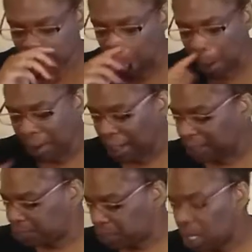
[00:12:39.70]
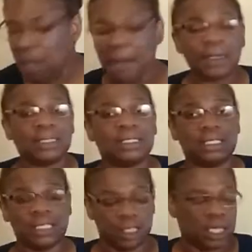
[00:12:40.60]
Okay. This is
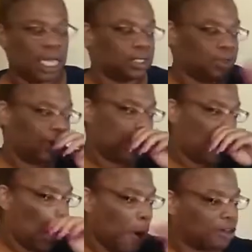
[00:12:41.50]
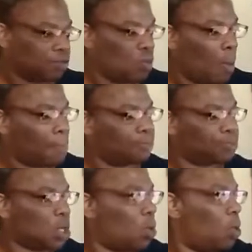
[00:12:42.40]
the entire story.
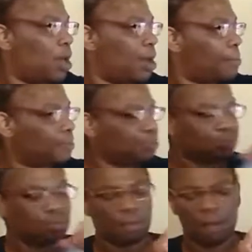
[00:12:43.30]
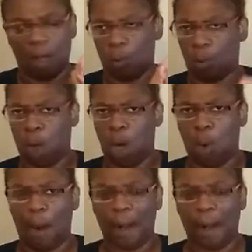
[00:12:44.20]
Water. Whoa.